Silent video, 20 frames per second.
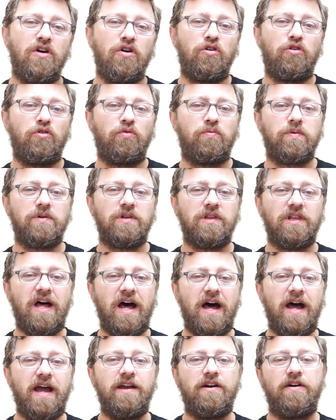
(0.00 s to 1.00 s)
who
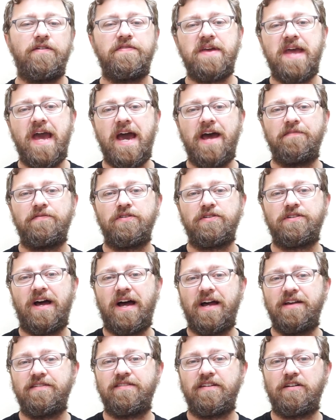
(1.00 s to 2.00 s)
rely on the
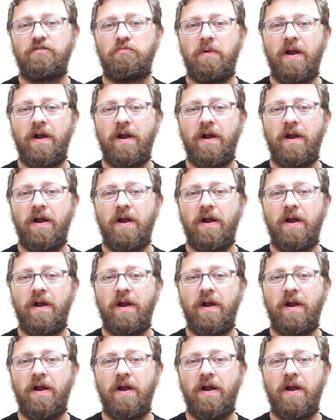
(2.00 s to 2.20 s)
advertising